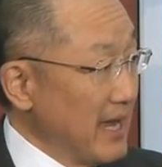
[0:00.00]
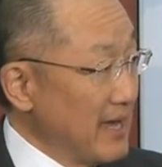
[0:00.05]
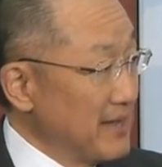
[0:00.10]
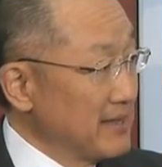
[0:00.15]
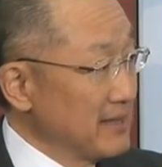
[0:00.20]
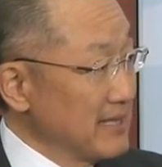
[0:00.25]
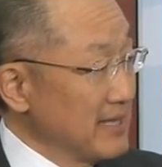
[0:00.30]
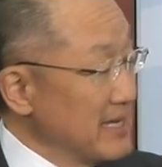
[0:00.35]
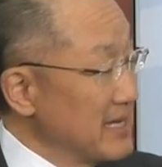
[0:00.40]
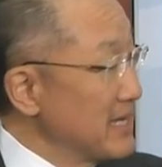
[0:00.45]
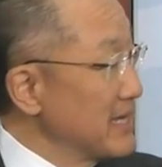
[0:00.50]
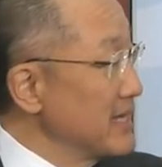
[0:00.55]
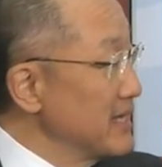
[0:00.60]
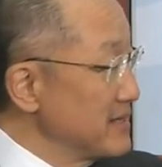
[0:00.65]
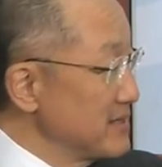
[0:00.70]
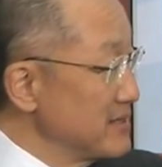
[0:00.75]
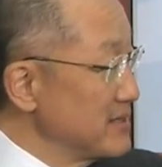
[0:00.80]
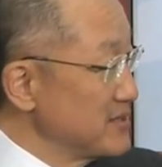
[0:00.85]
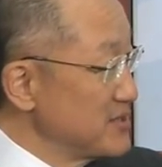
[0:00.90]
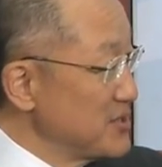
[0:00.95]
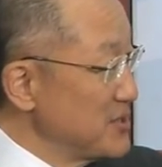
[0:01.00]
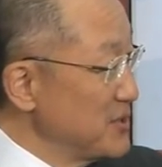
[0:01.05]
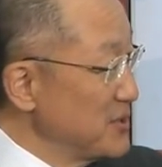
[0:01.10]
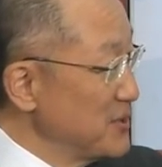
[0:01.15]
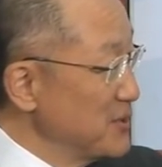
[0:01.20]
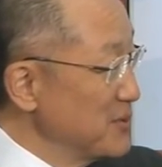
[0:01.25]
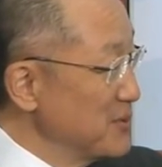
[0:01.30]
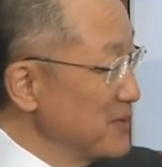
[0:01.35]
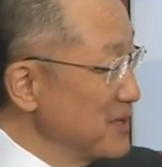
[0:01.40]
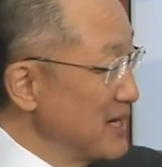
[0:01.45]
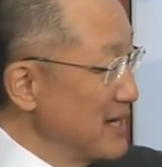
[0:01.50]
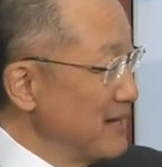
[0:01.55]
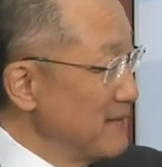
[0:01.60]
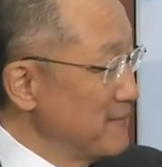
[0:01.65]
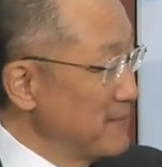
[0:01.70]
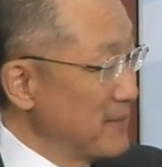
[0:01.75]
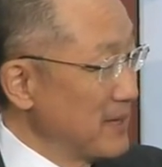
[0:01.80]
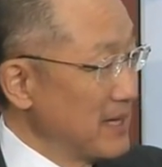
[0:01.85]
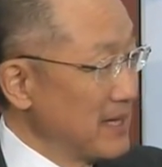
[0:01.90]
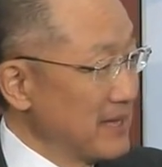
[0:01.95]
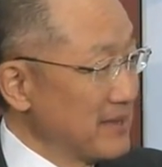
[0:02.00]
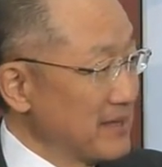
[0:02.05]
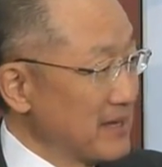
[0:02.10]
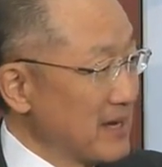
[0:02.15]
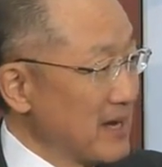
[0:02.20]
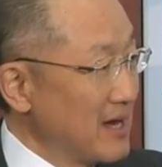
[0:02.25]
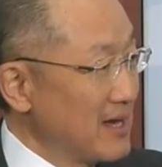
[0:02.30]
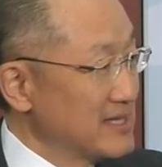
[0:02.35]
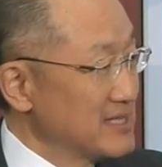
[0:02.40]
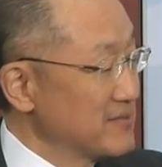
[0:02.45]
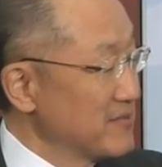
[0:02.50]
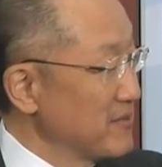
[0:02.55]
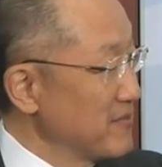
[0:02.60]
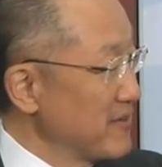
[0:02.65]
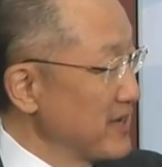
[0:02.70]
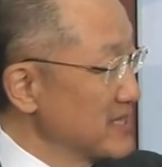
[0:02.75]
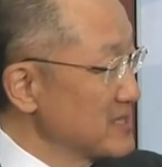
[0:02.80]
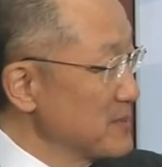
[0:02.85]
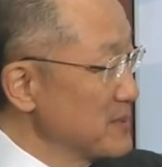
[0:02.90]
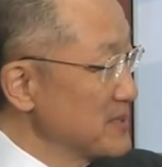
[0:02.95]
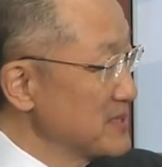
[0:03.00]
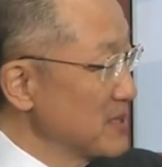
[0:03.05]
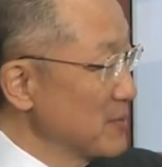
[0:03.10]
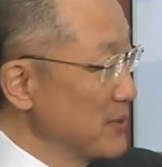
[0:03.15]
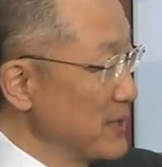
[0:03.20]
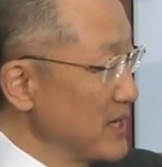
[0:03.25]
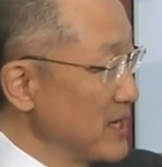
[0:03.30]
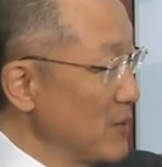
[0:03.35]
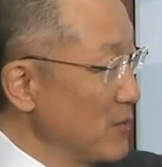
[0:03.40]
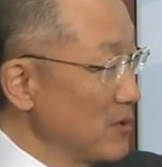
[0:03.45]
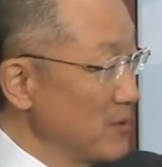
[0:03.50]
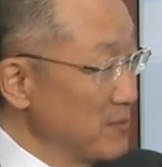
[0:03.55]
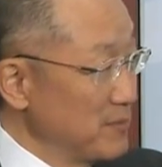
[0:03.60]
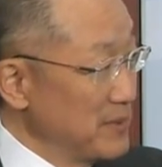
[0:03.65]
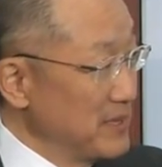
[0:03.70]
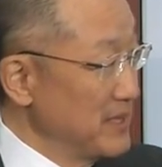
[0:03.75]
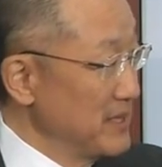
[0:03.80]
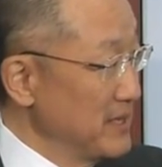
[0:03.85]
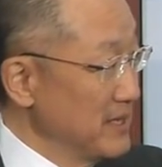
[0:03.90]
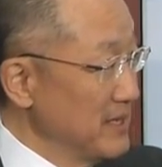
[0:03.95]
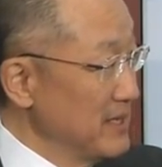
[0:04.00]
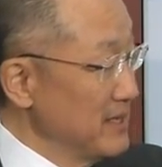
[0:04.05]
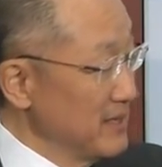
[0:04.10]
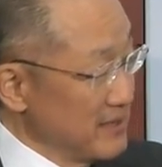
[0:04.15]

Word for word: and link it to um, uh, the kinds of investments that we know will be